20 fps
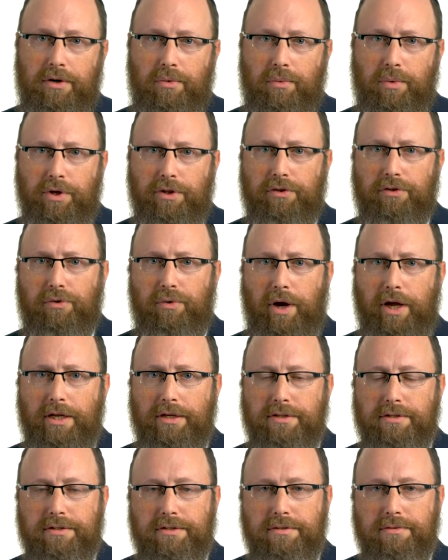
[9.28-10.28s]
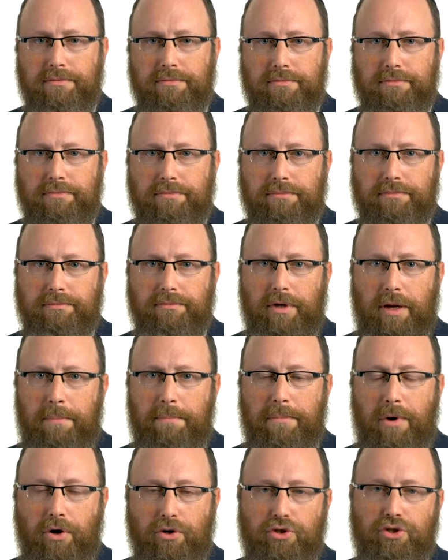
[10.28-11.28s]
with great
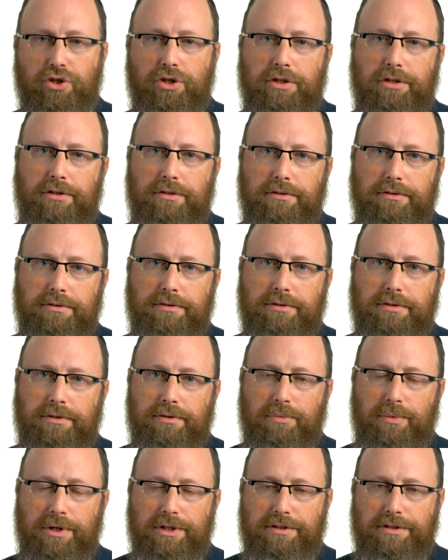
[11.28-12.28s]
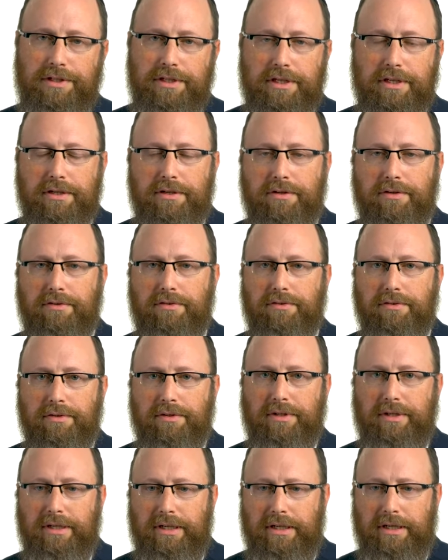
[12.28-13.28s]
emotion, with tears,
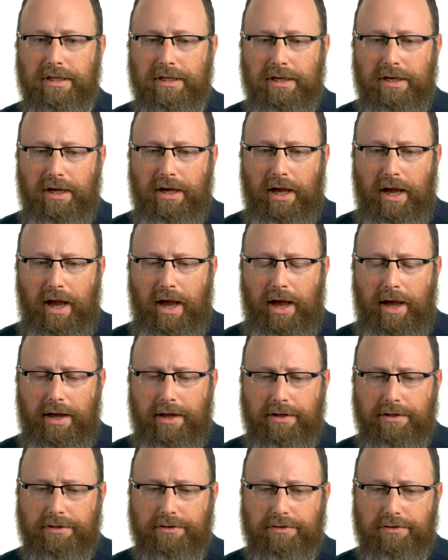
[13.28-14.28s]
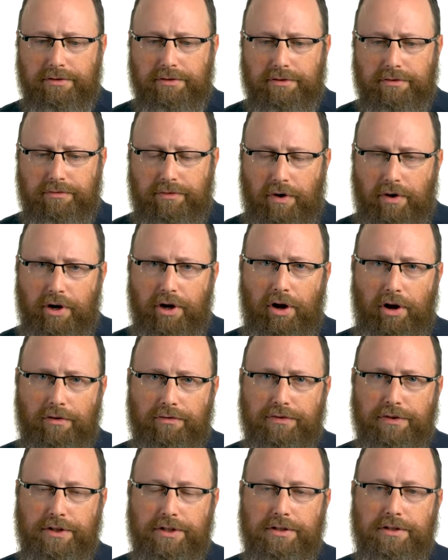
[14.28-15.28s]
and very
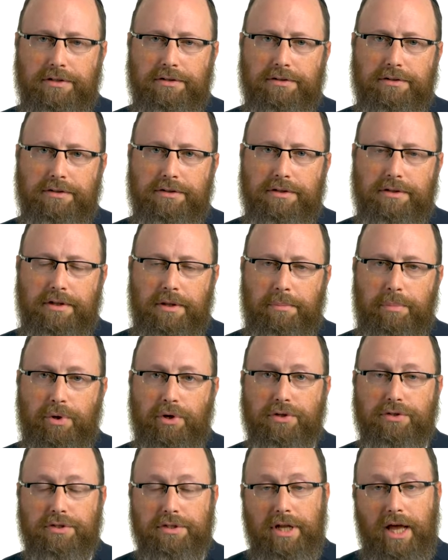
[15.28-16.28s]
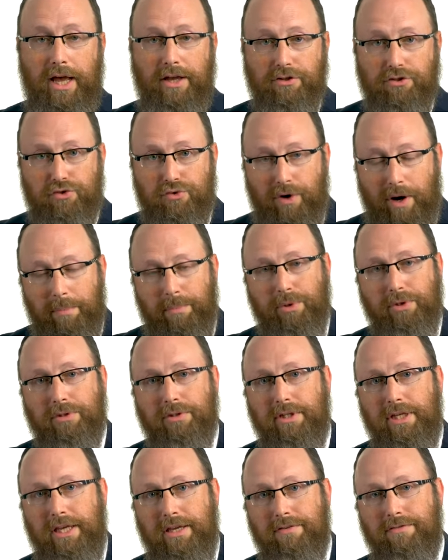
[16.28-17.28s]
often the person has
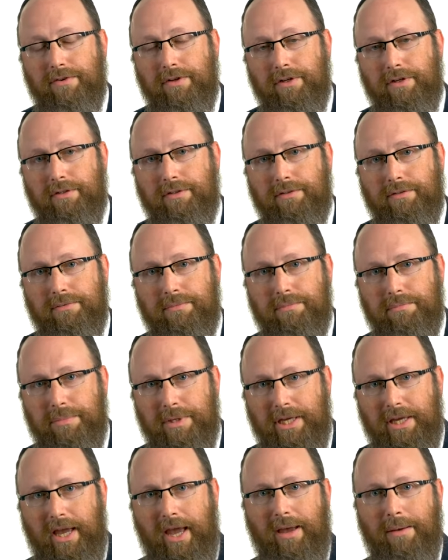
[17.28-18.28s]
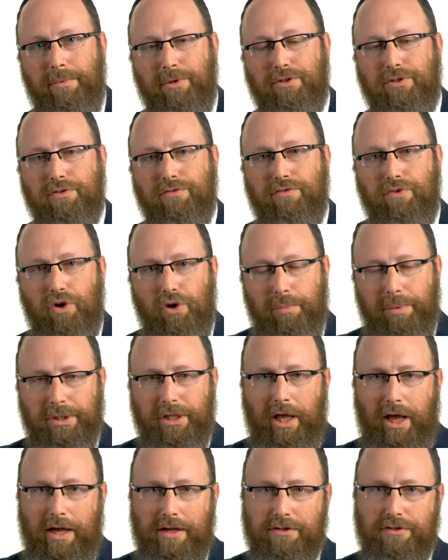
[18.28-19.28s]
trouble even being able to
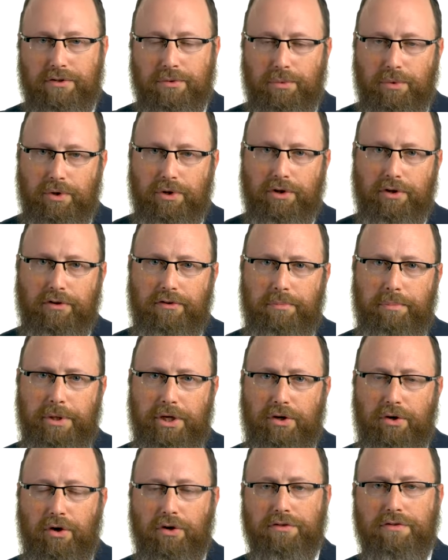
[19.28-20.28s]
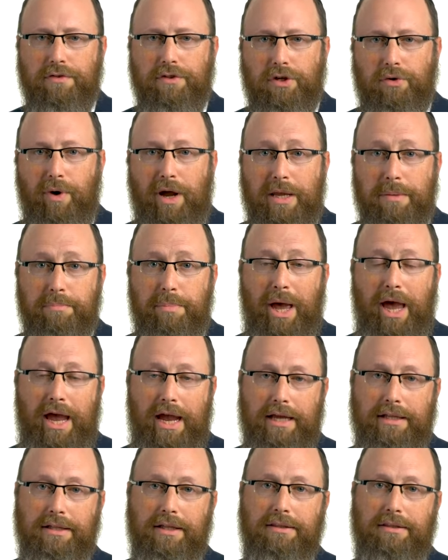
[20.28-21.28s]
verbalize the words because of the great
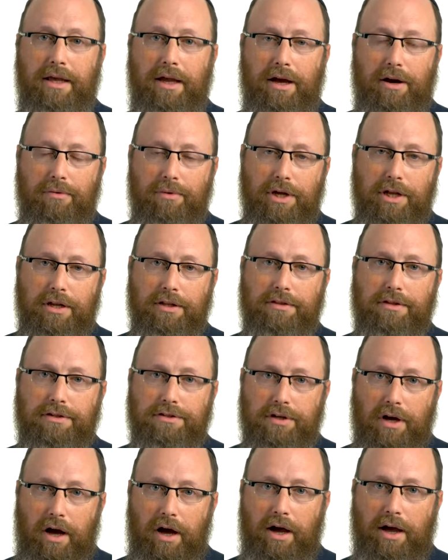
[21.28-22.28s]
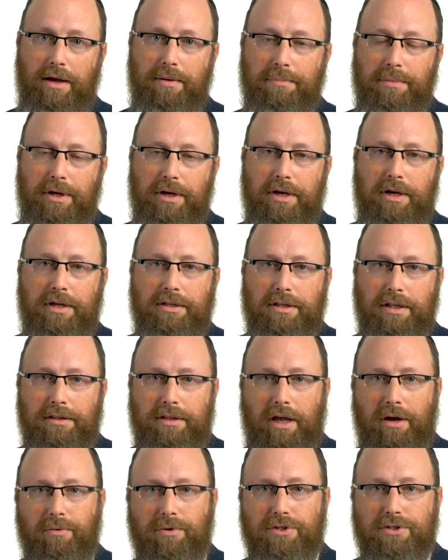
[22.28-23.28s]
pain that they are in at the time that
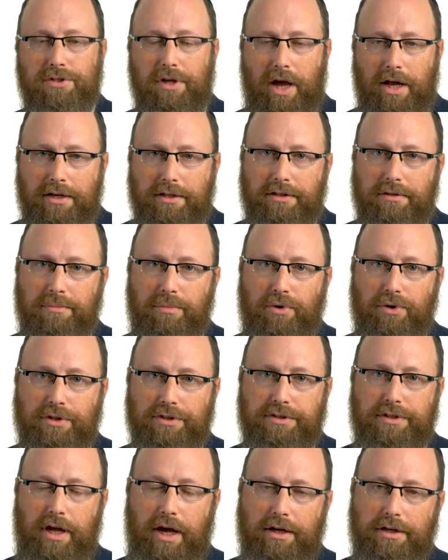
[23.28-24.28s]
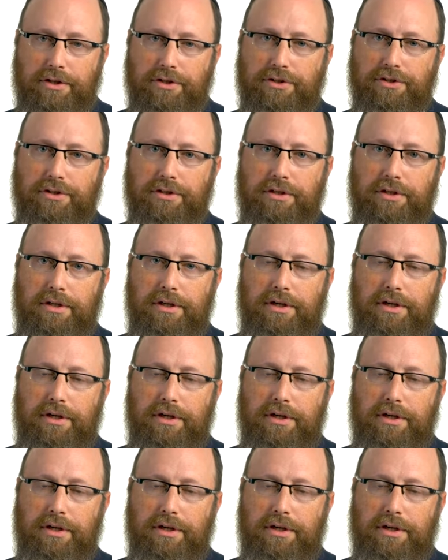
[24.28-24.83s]
they are reciting the mourner's Kaddish.